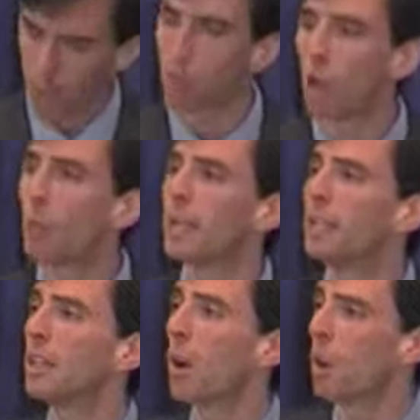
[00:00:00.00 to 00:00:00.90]
and so
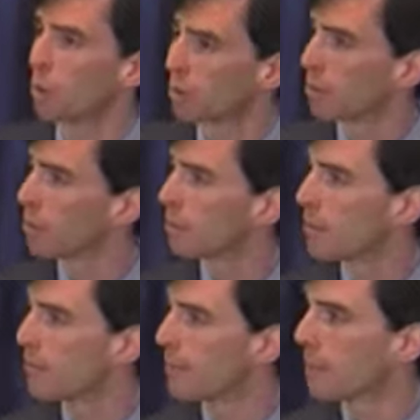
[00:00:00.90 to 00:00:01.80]
many goals
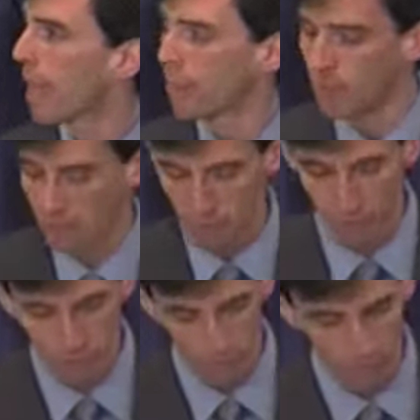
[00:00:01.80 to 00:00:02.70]
have been
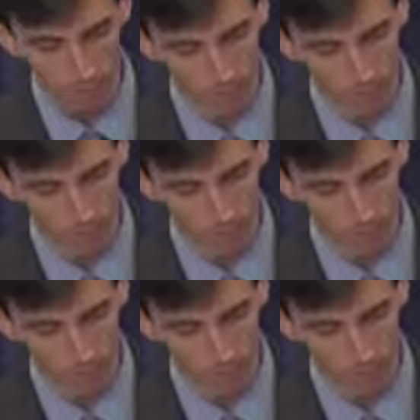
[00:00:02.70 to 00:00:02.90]
deferred.